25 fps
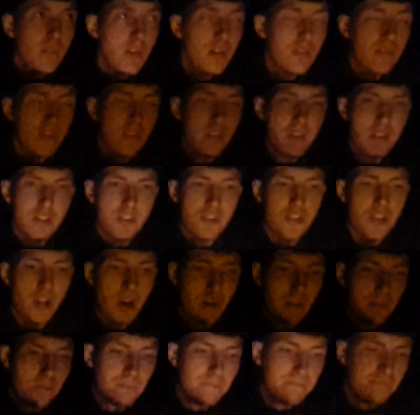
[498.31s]
So this
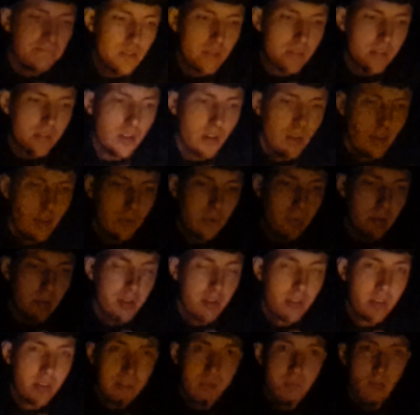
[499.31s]
channel,
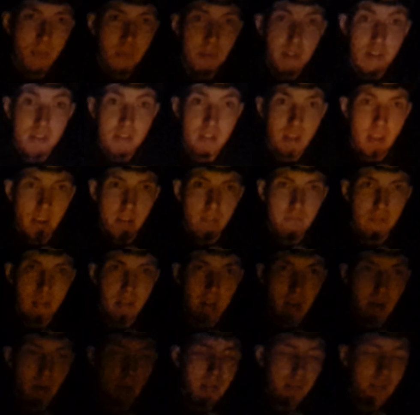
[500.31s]
this will be the second
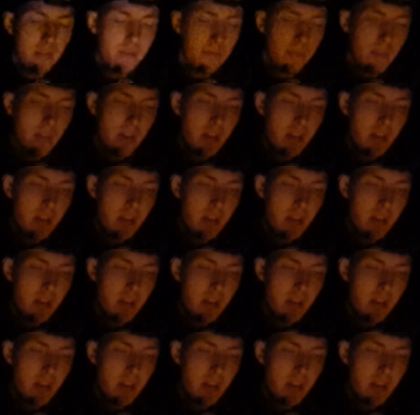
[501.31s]
video ever.